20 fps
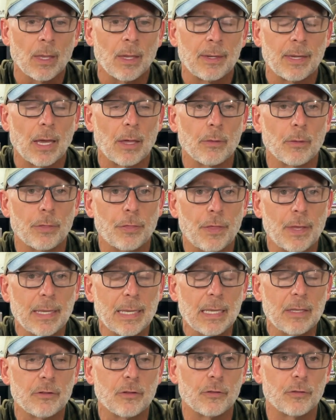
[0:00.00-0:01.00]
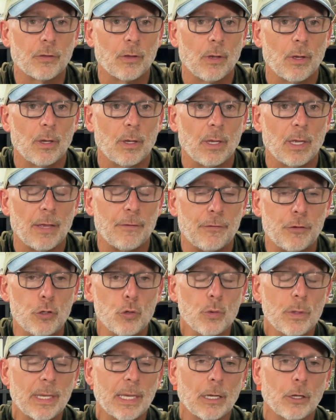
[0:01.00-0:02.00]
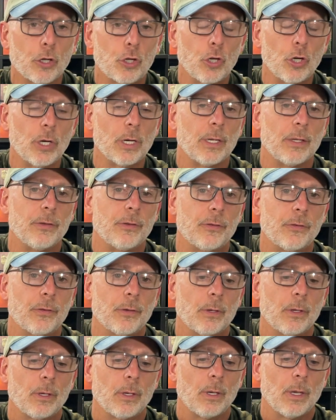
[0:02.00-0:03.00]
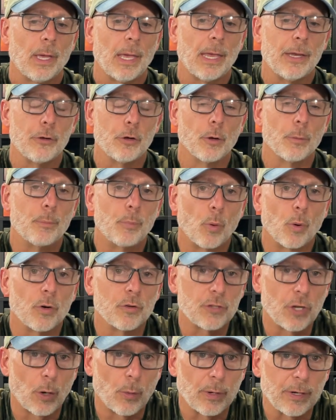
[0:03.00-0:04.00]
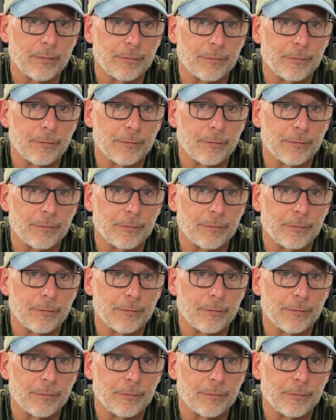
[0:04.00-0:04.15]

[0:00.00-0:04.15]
Now the thing is if you get goods and your board's already